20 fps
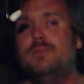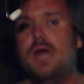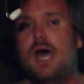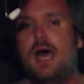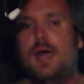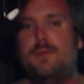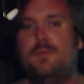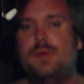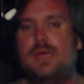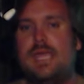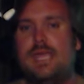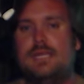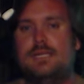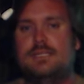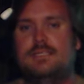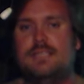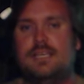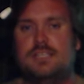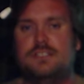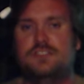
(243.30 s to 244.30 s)
not paying
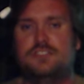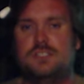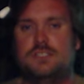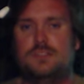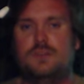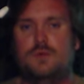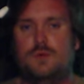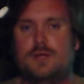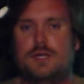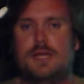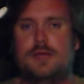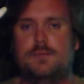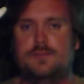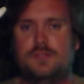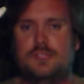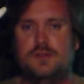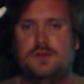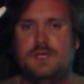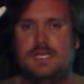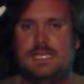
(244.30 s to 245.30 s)
attention to what I'm
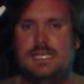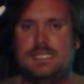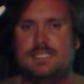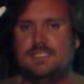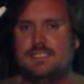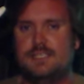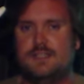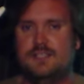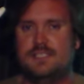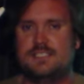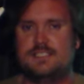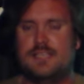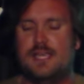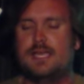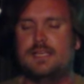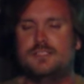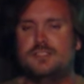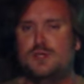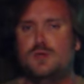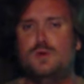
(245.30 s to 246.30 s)
doing until it's,
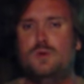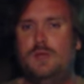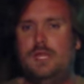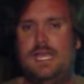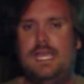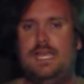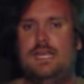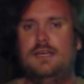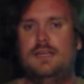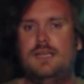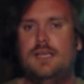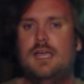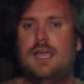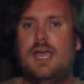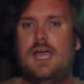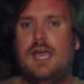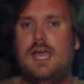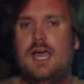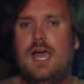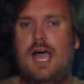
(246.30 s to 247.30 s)
like, too late.
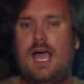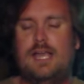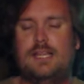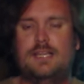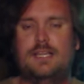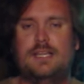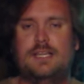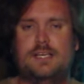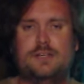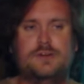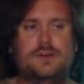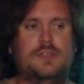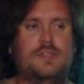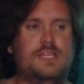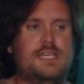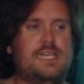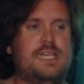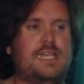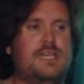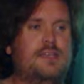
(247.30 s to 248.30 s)
I
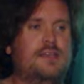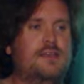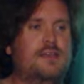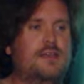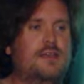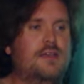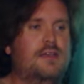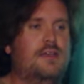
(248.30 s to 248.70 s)
literally,